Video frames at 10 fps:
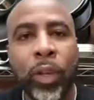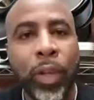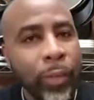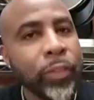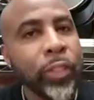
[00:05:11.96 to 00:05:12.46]

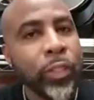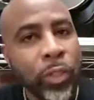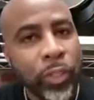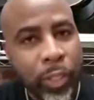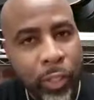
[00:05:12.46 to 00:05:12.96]
life still
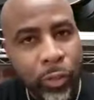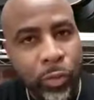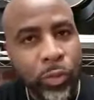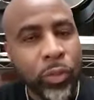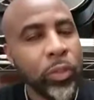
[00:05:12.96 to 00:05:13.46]

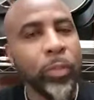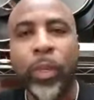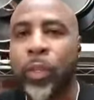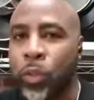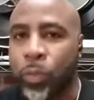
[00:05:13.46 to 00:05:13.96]
continues. You
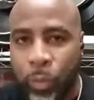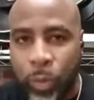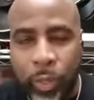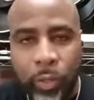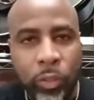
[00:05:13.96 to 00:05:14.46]
meet new
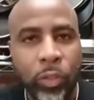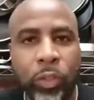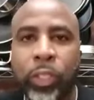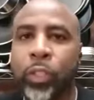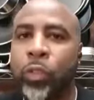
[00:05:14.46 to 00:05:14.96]
friends, you
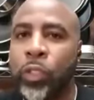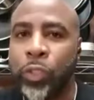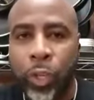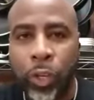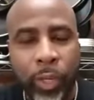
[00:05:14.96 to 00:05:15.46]
continue this
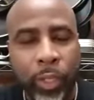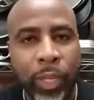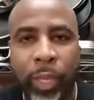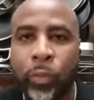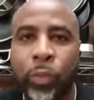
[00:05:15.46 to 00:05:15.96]
journey. It's
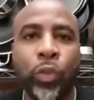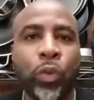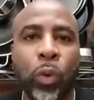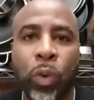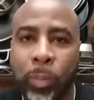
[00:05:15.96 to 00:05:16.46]
like when you
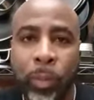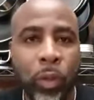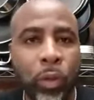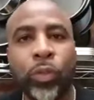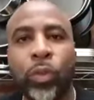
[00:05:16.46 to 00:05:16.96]
grow up and
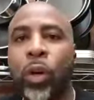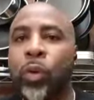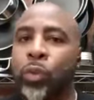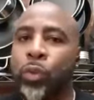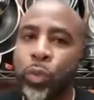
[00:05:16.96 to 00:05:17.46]
go to a
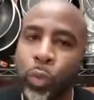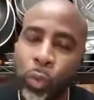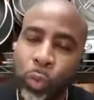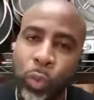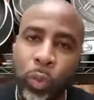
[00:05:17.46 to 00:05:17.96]
whole new
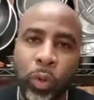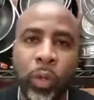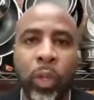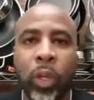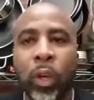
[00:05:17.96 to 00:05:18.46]
school
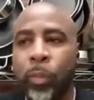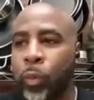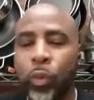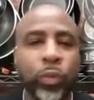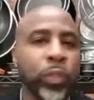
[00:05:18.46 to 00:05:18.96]
or
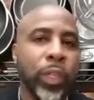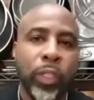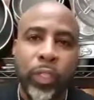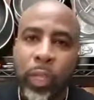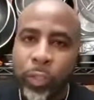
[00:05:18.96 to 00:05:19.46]
move to get
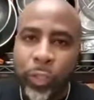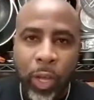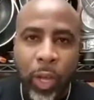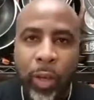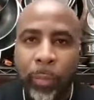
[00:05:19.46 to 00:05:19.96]
another
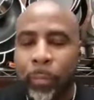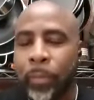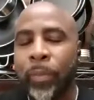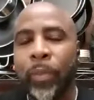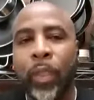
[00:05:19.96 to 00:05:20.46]
job.
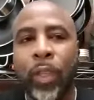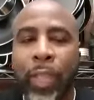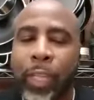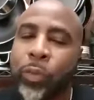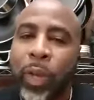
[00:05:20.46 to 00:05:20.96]

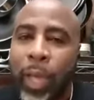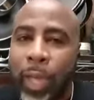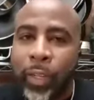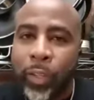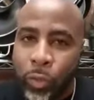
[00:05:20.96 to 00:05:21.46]
That's what I
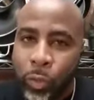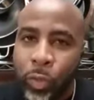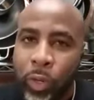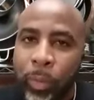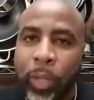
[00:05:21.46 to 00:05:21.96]
had to
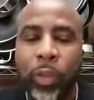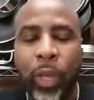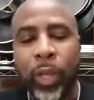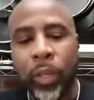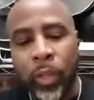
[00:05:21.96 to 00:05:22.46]
endure. I'm like,
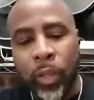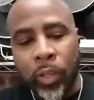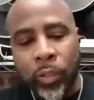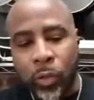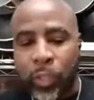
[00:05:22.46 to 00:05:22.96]
okay,
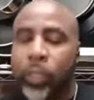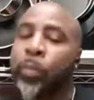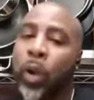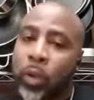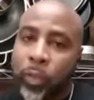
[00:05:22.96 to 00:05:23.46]
so this
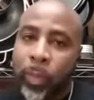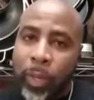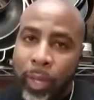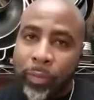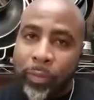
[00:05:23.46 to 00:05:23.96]
part of my
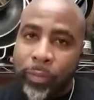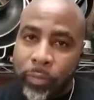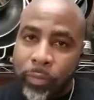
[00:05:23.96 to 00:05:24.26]
life